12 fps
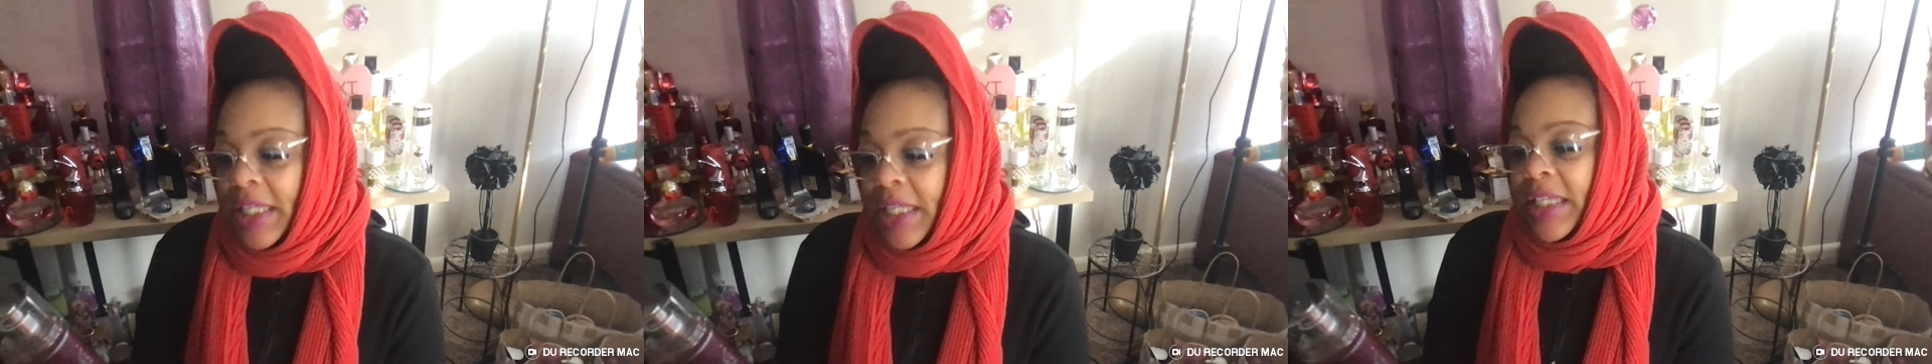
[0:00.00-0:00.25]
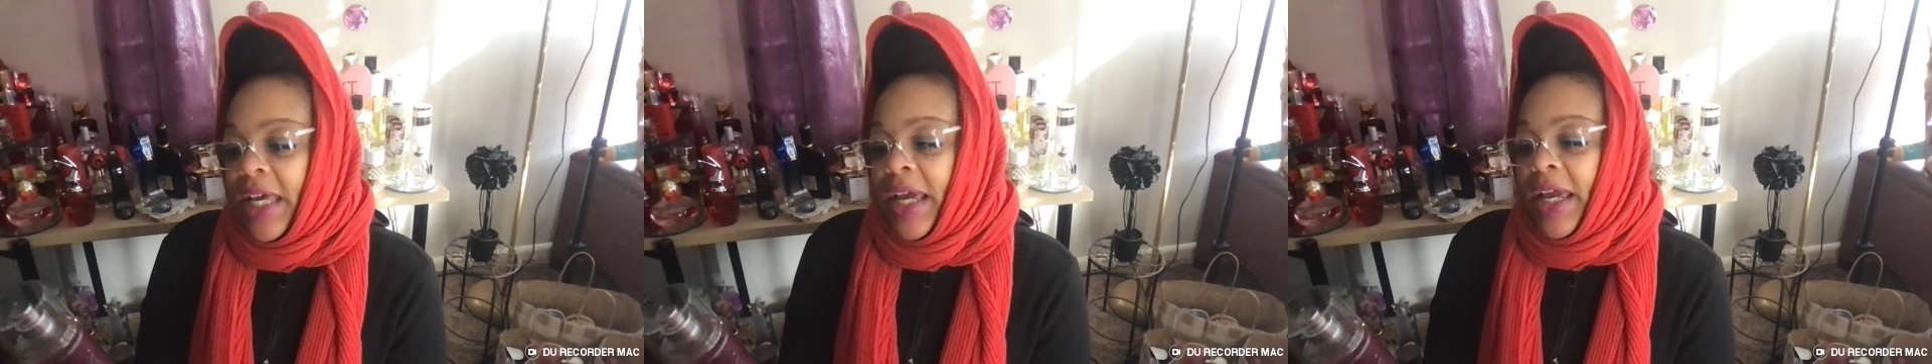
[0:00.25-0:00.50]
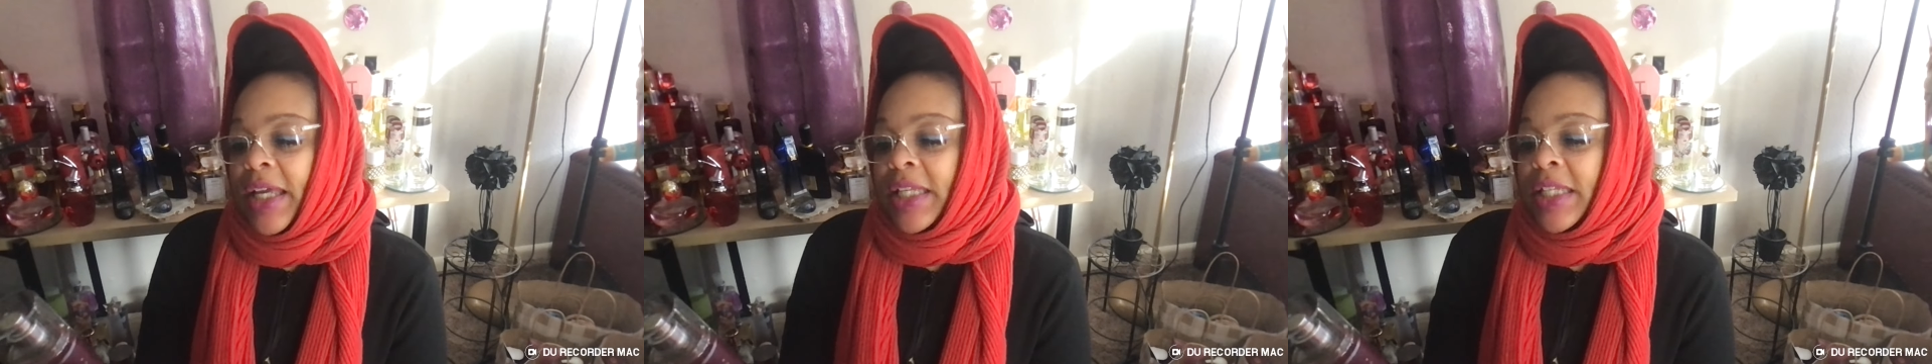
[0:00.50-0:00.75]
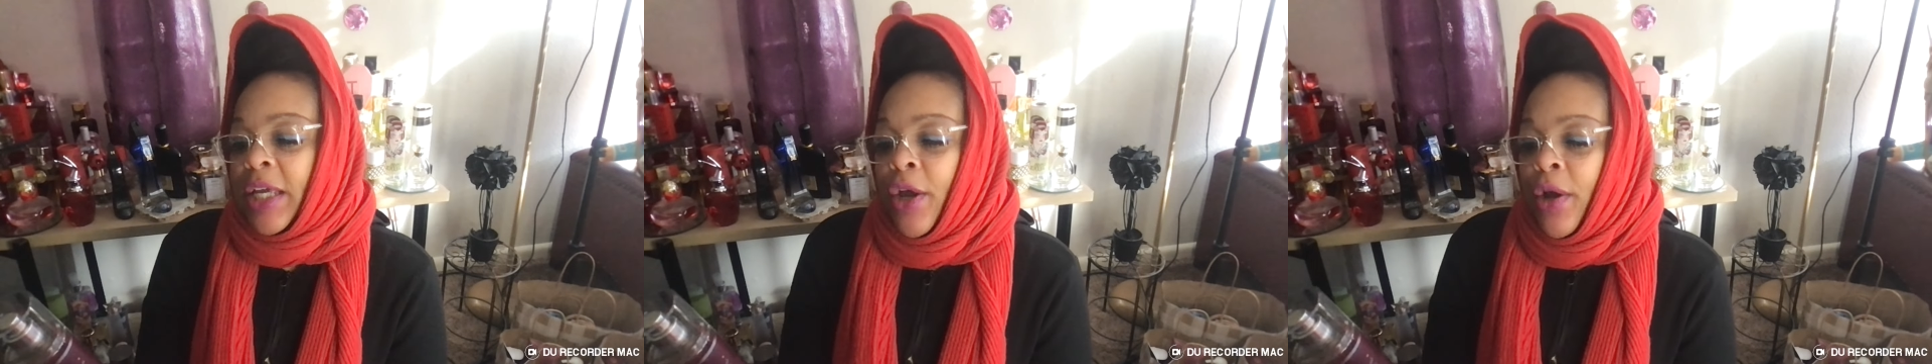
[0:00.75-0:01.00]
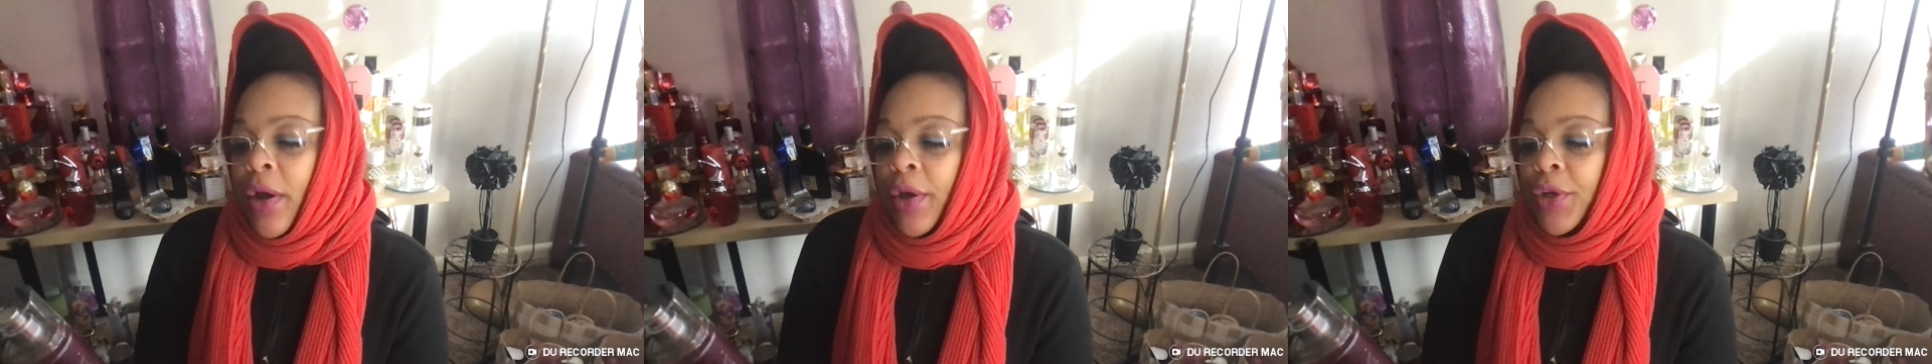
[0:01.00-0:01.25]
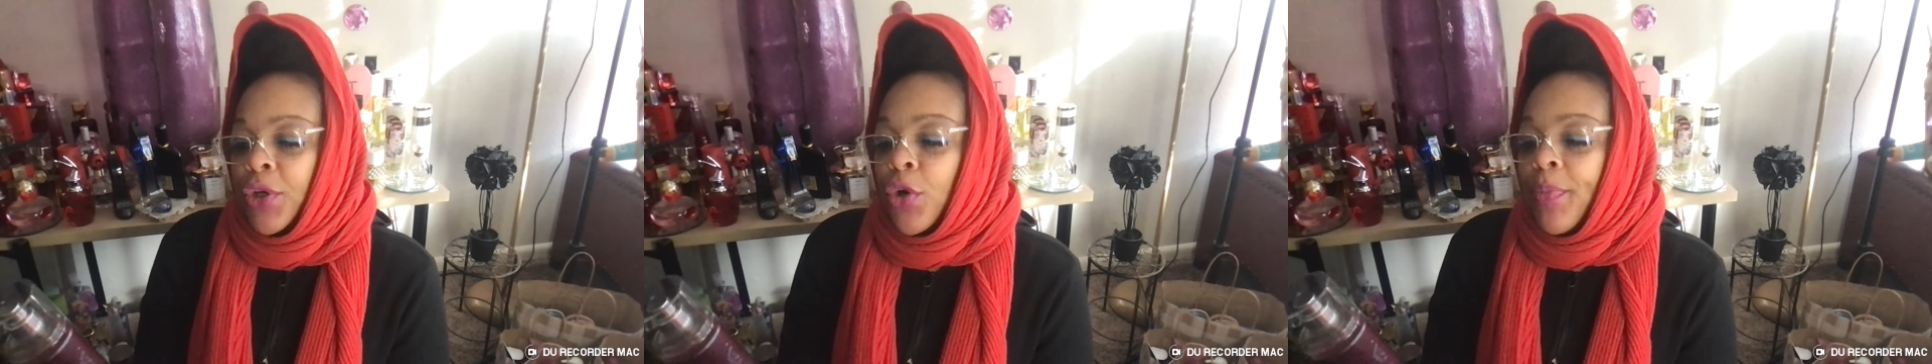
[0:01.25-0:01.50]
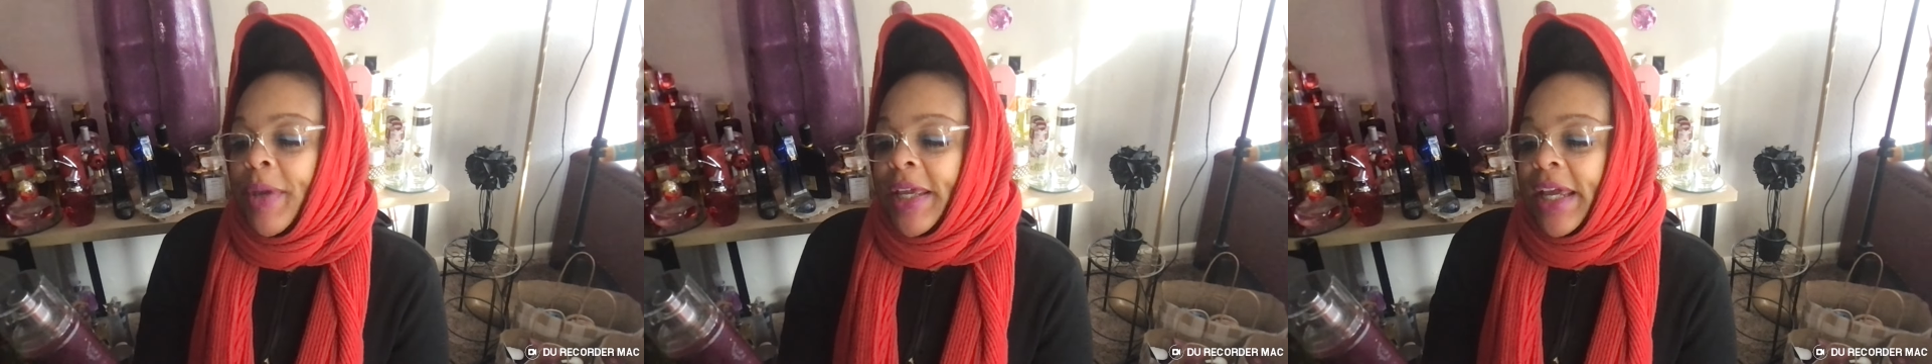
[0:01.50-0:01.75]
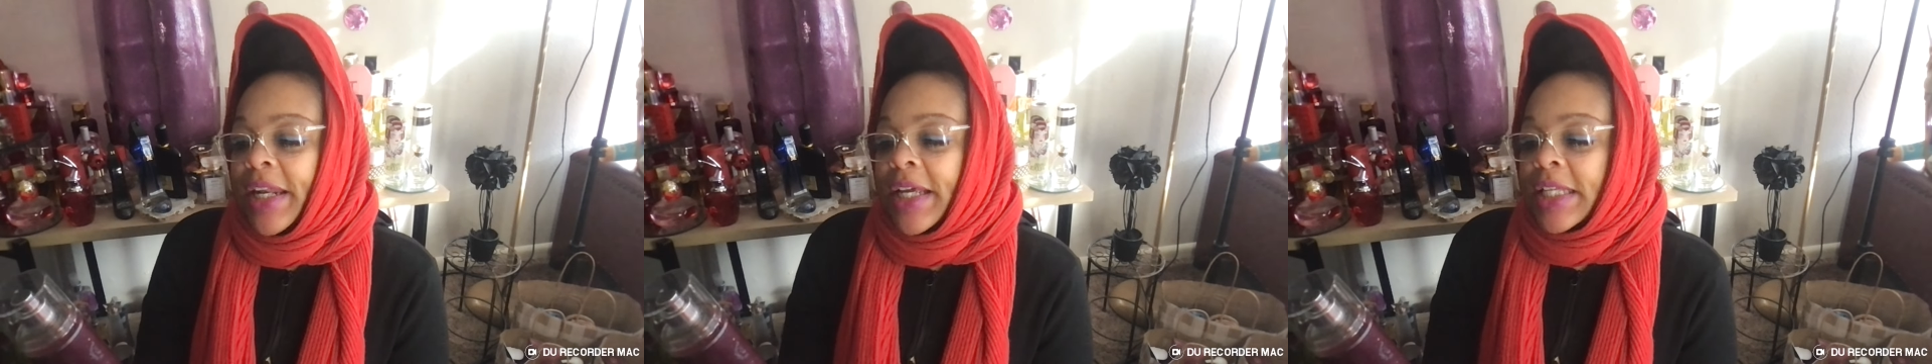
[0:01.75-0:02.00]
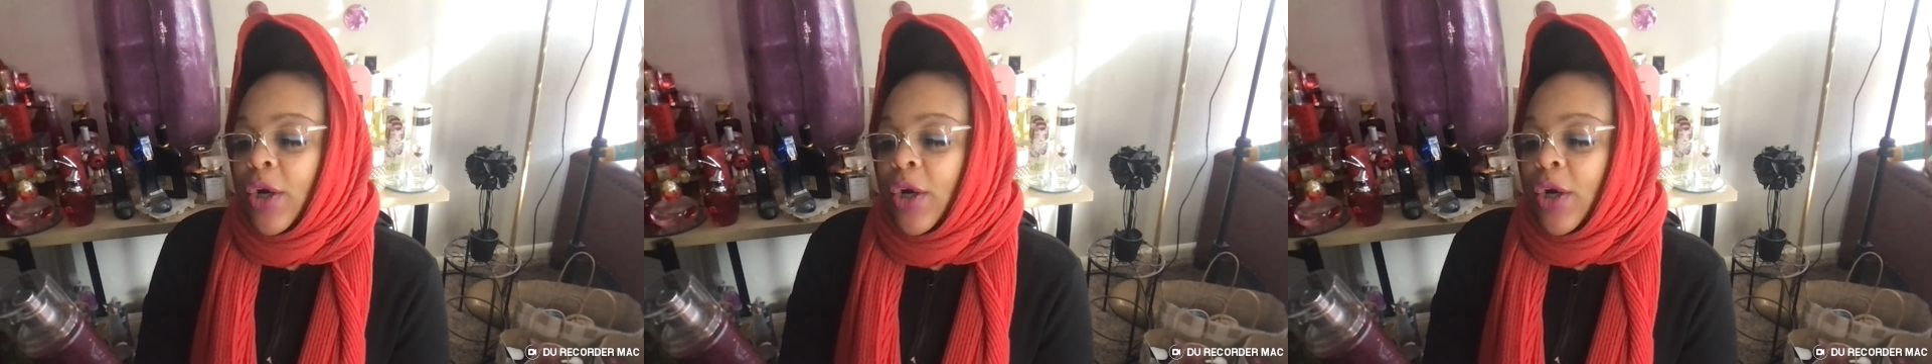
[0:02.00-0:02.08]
It says, New beginnings